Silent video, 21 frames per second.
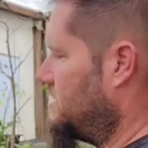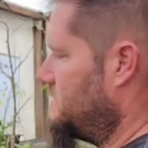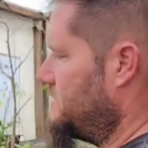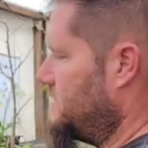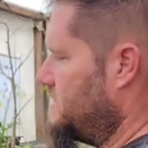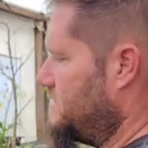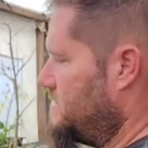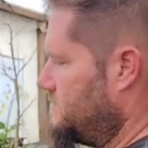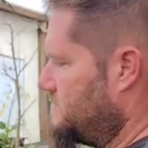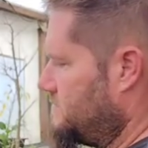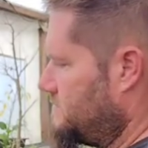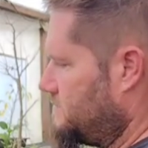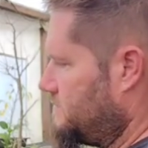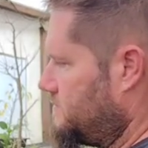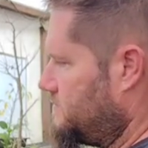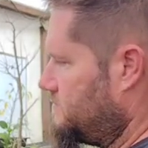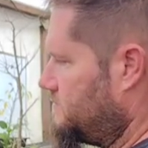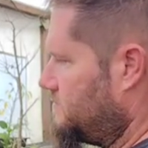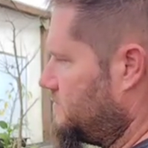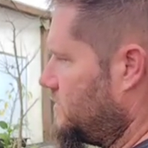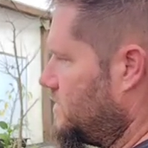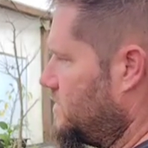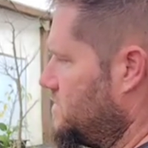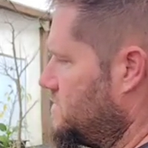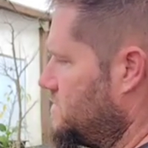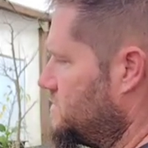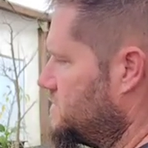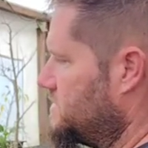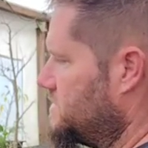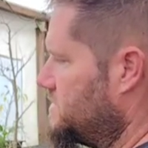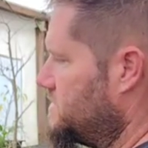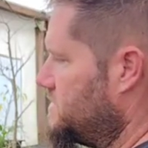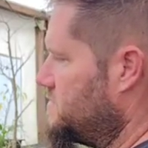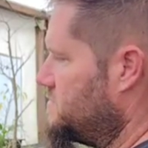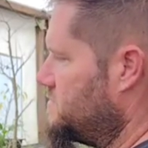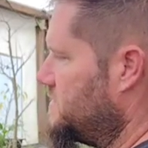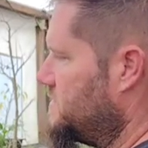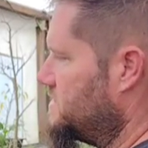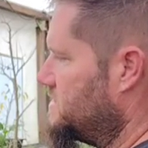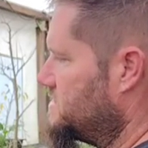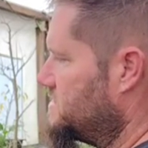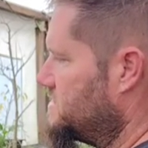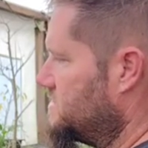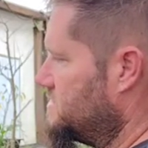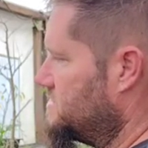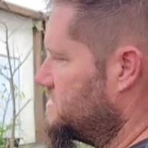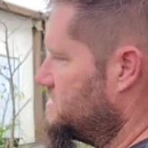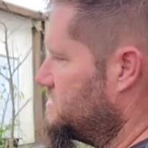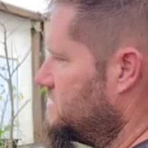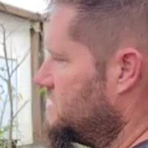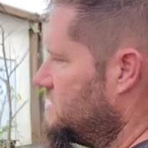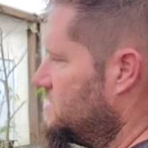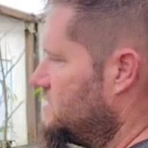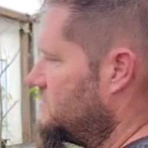I mean, using two pieces